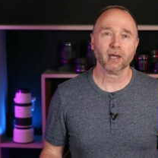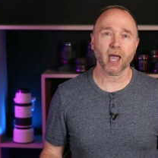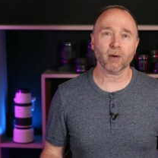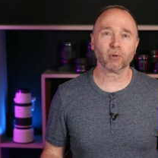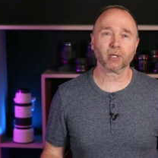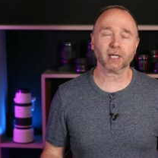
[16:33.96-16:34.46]

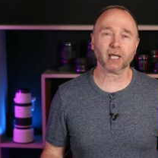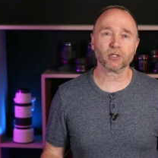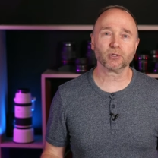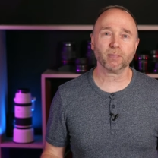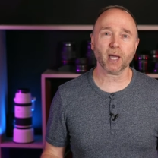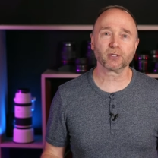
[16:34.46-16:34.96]
And we're going to get
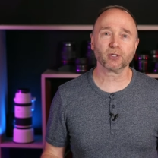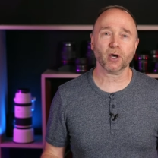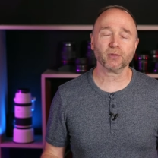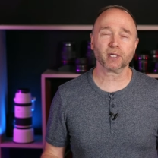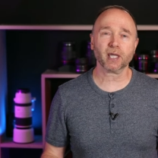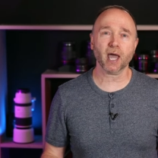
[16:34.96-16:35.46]
specs
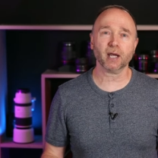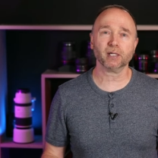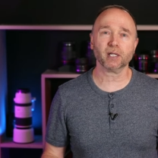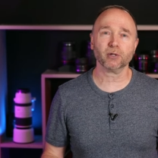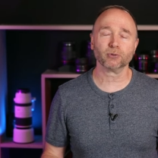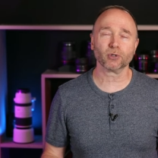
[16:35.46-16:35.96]
on the
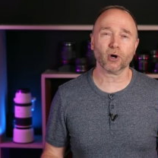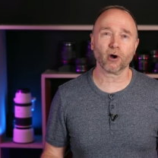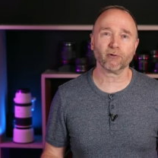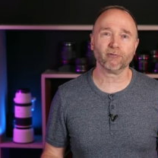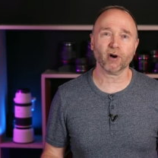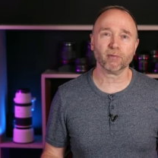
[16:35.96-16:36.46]
Canon E O S
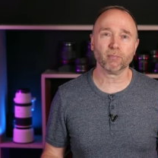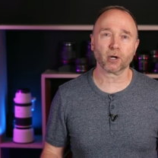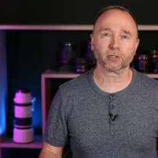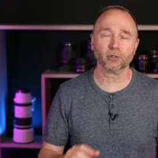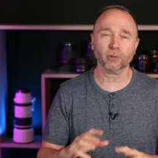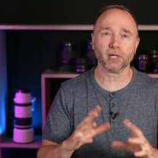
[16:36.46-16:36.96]
R five
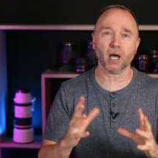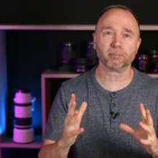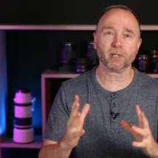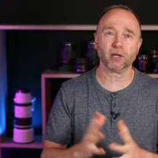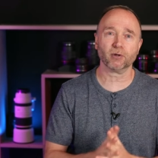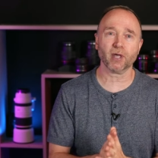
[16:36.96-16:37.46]
Mark two, an
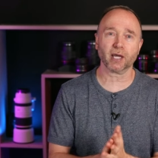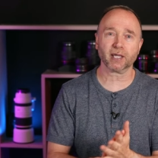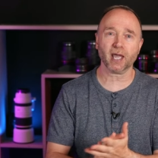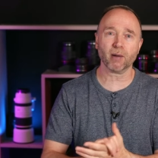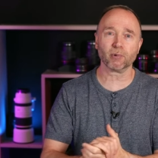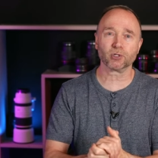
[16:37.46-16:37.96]
update on that
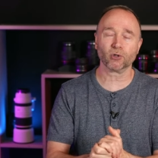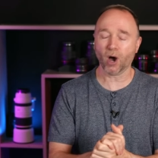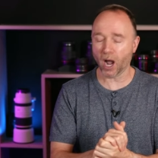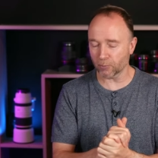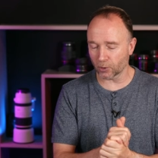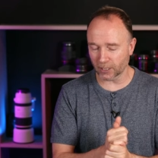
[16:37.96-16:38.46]
camera. So
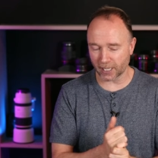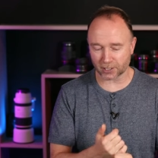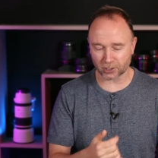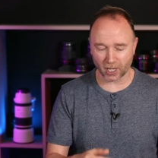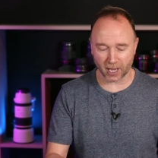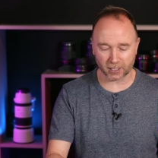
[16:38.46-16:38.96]
I'm really
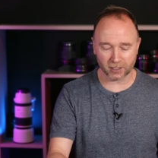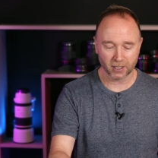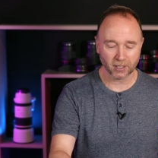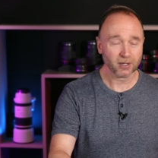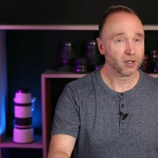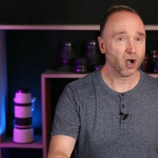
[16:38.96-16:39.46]
excited.
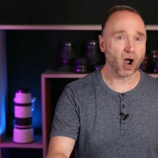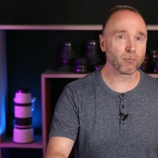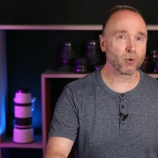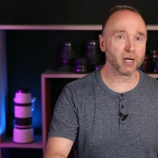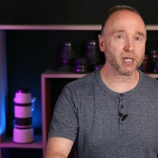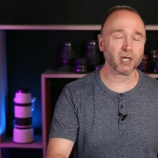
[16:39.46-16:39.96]

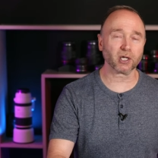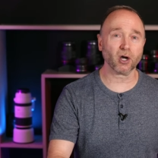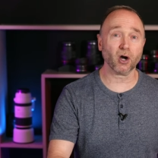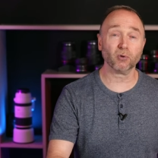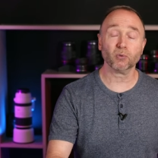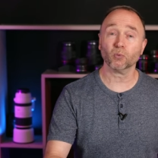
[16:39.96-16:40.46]
I'm ready to
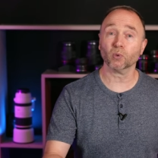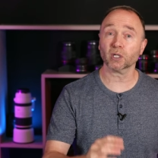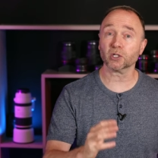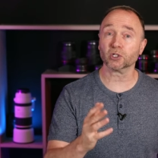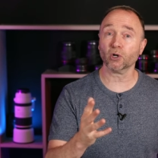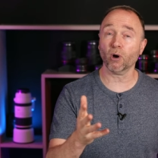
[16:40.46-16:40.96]
go. Will
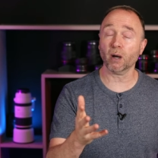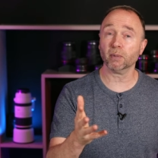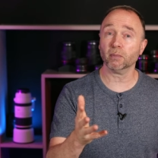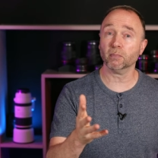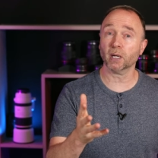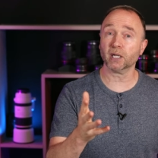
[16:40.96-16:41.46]
it show
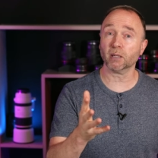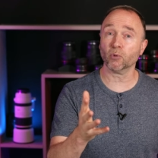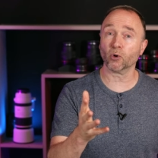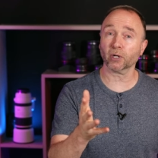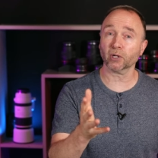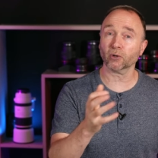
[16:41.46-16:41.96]
up Monday
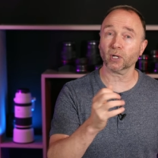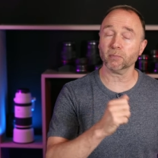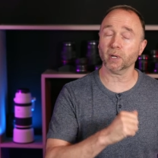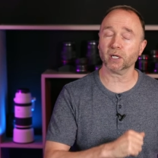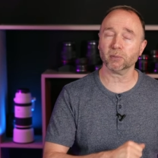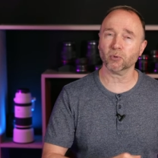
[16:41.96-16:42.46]
morning, early
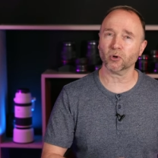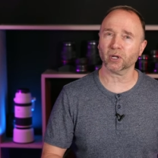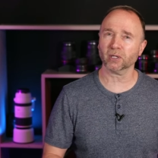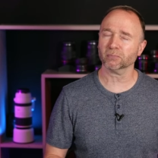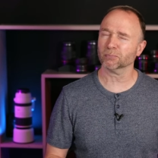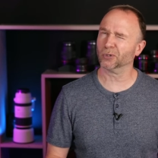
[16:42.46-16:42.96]
Monday
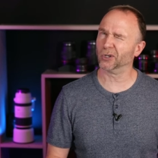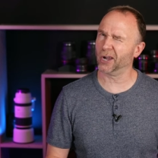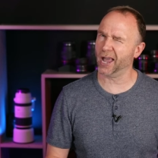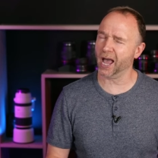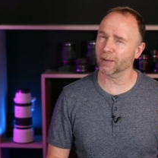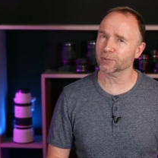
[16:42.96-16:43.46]
morning?
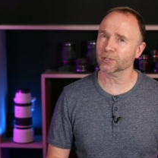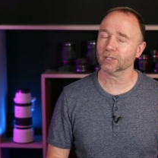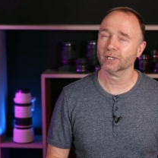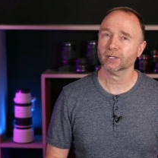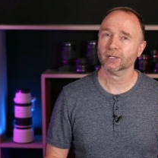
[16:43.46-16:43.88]
Perhaps.